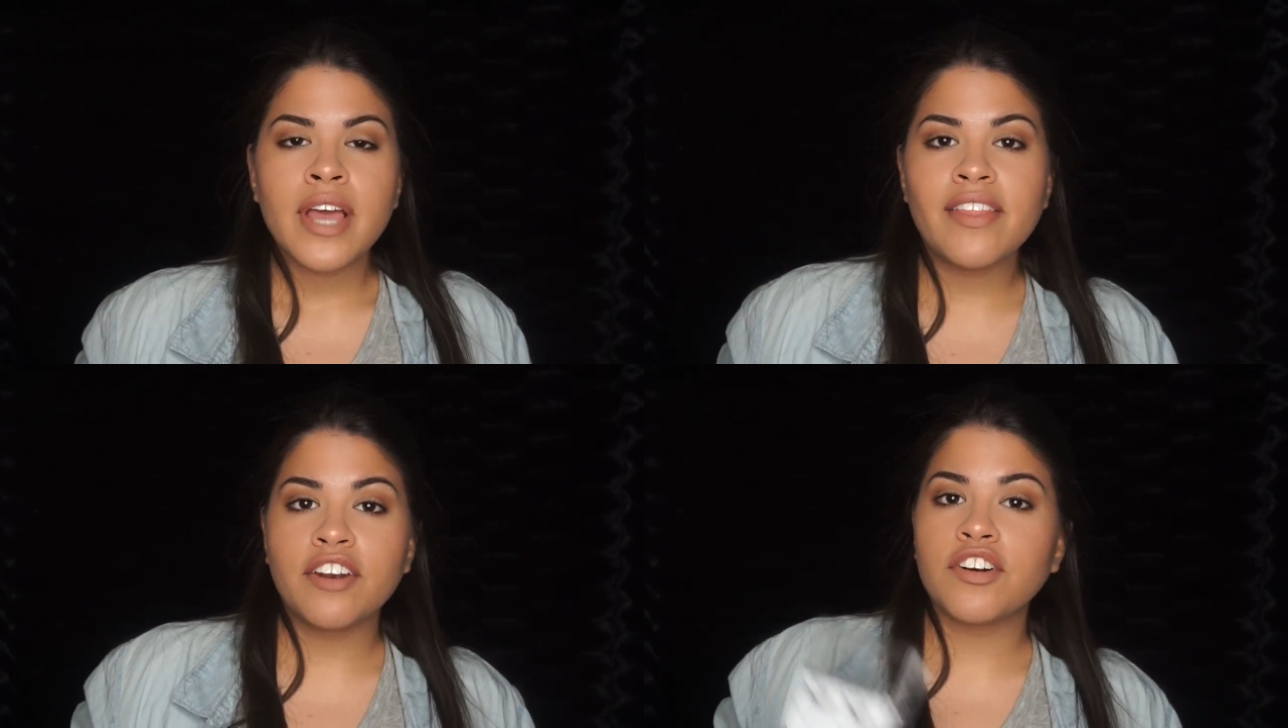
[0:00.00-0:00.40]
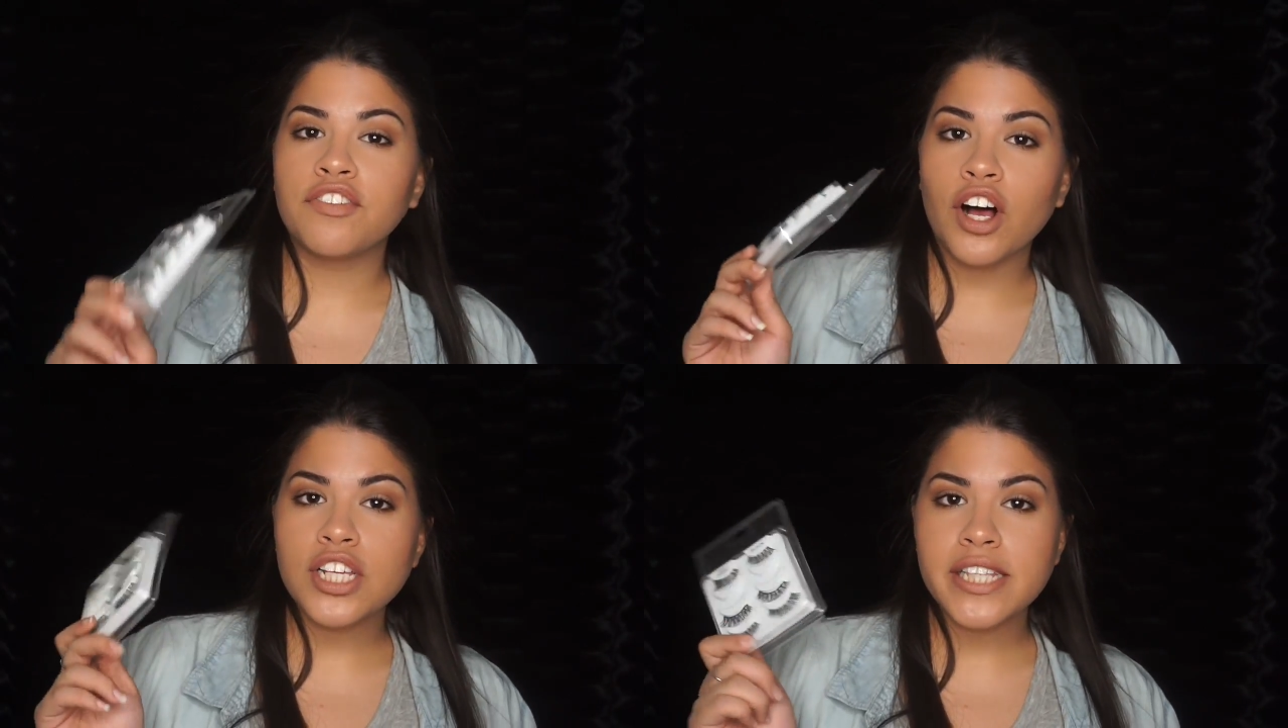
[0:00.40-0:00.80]
And then for
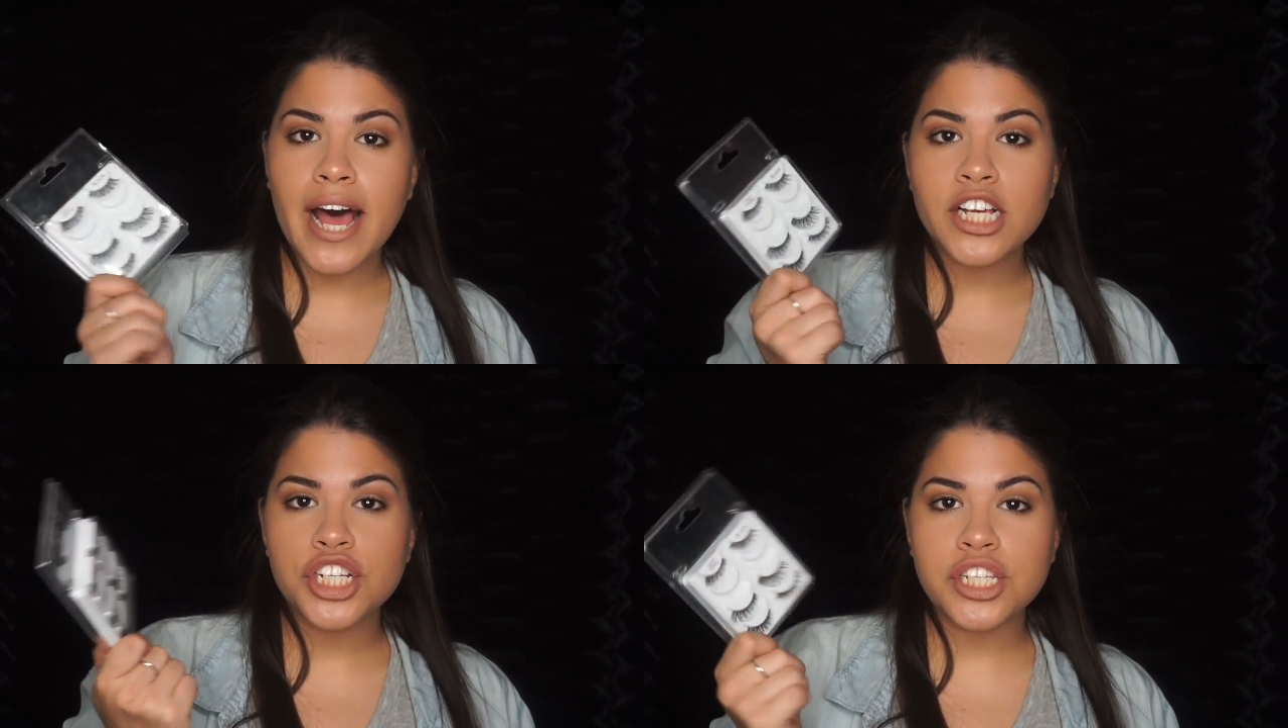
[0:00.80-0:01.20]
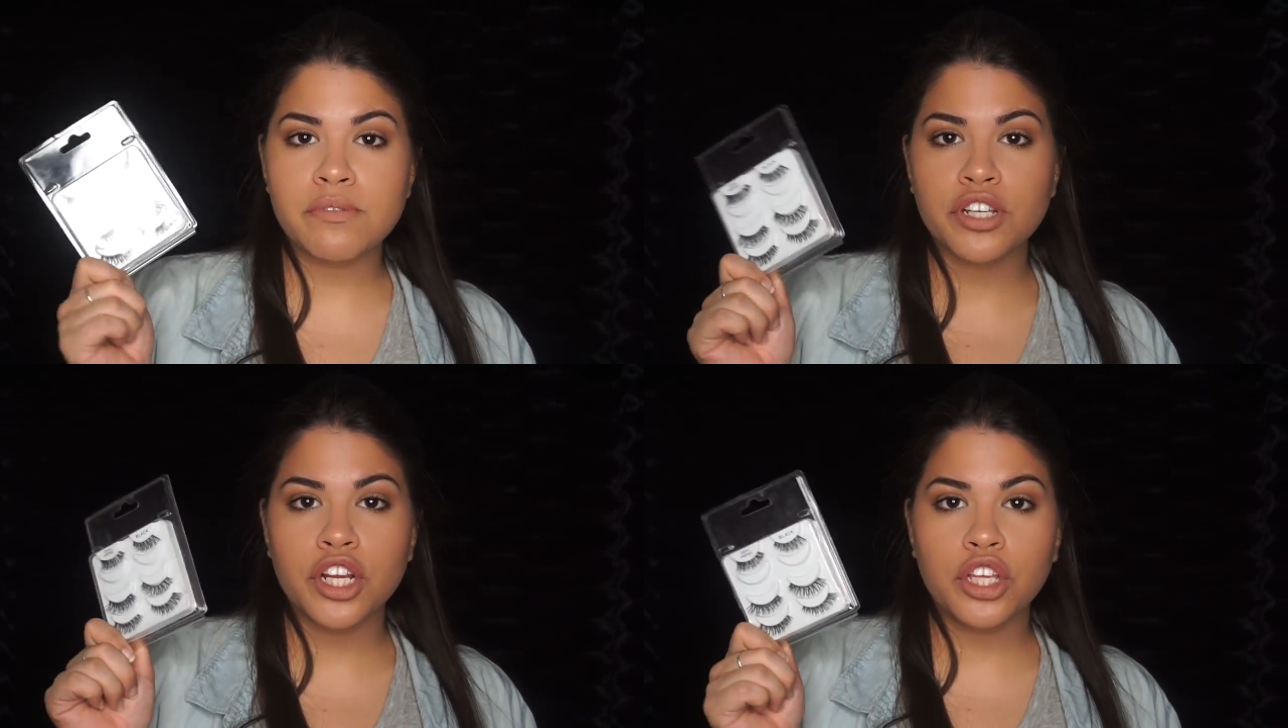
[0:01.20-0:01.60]
false lashes,
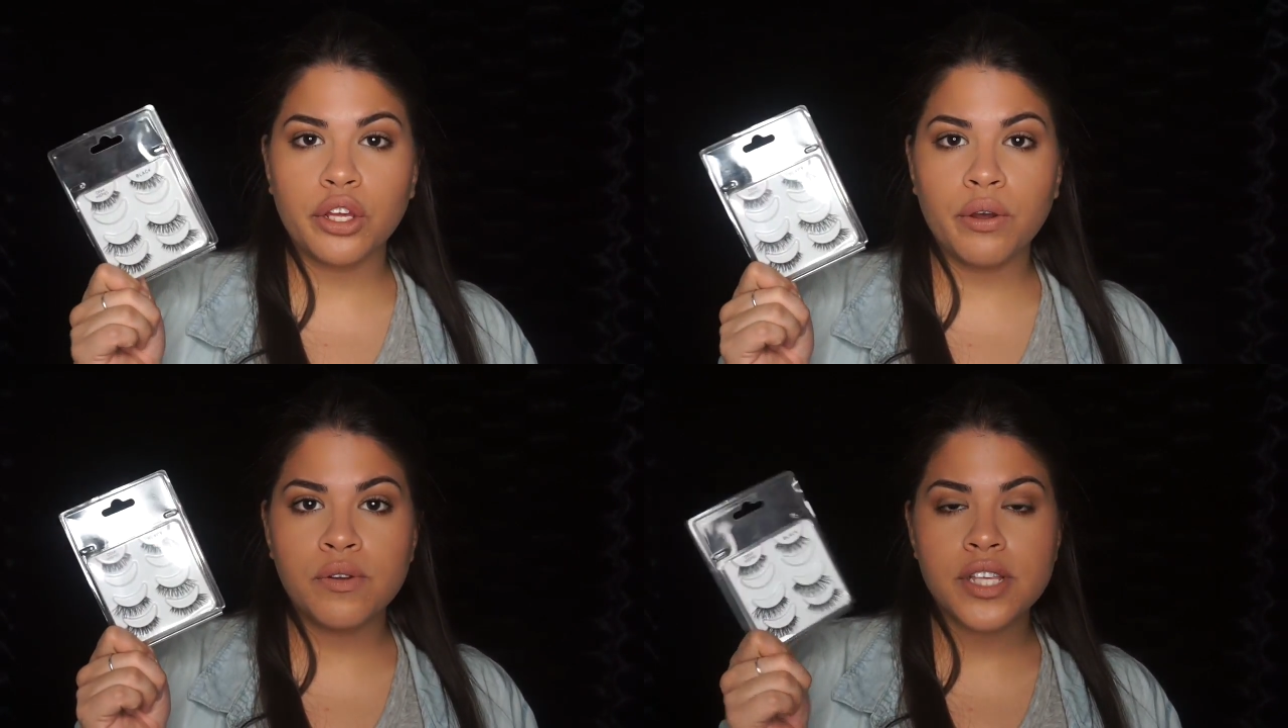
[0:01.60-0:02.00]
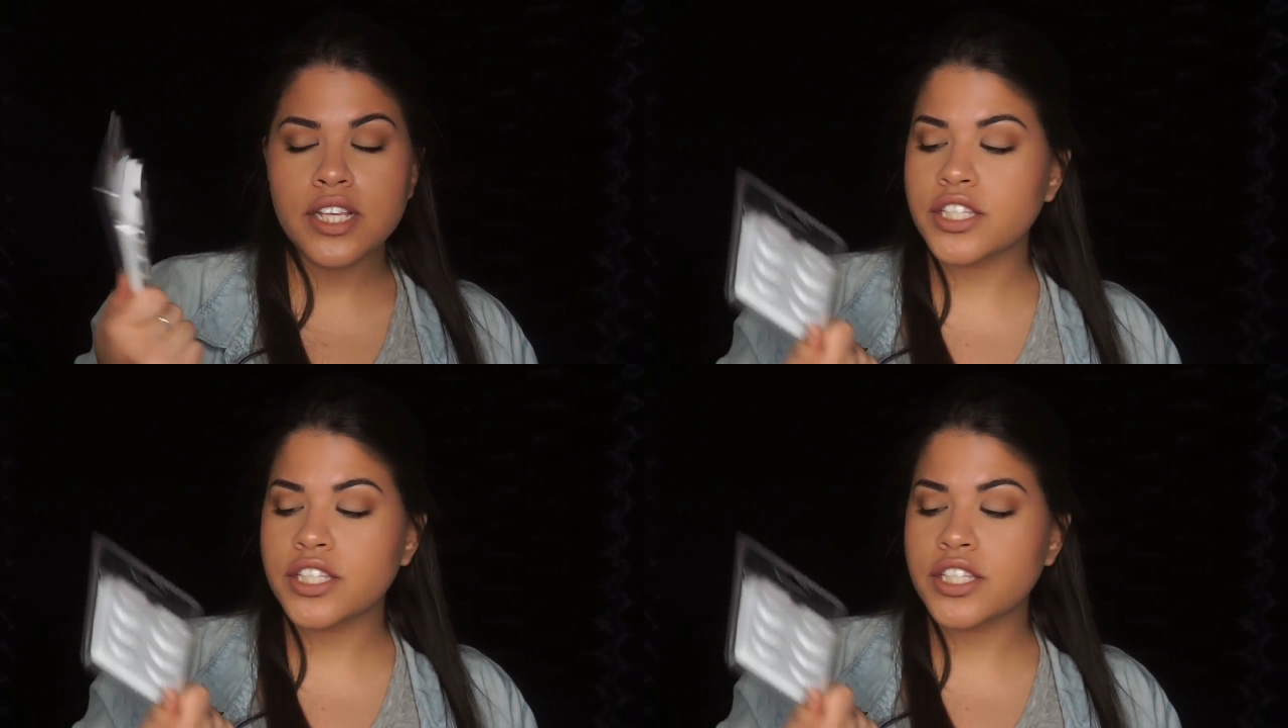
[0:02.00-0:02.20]
I'm just going to use